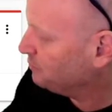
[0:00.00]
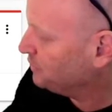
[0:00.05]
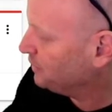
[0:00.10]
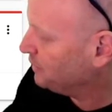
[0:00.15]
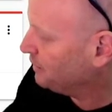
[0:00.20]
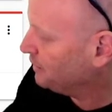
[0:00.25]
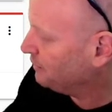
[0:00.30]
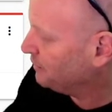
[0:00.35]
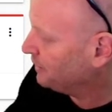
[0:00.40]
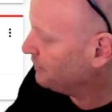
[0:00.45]
be
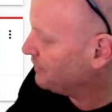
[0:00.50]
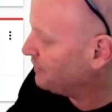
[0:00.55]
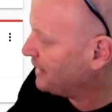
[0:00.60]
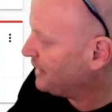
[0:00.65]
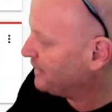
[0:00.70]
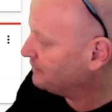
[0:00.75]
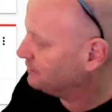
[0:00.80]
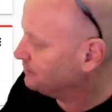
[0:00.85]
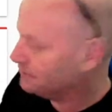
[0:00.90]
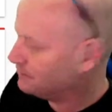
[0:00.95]
upside down. Like
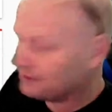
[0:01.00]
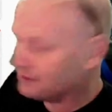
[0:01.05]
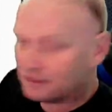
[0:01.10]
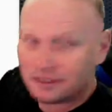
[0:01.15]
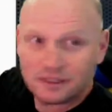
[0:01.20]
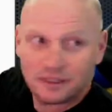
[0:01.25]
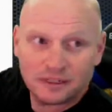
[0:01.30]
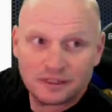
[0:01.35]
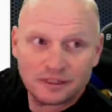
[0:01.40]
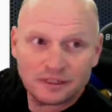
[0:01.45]
that's
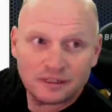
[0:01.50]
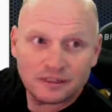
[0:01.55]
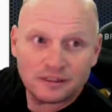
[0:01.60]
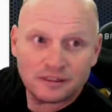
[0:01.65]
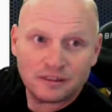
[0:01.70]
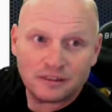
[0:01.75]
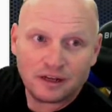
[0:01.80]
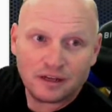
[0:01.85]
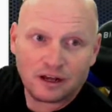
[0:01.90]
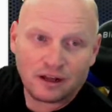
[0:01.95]

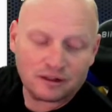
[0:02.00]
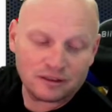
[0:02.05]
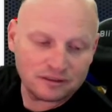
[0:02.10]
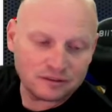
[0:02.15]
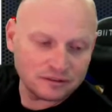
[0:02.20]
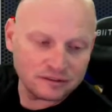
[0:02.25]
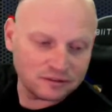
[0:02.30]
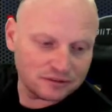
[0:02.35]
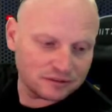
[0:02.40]
ah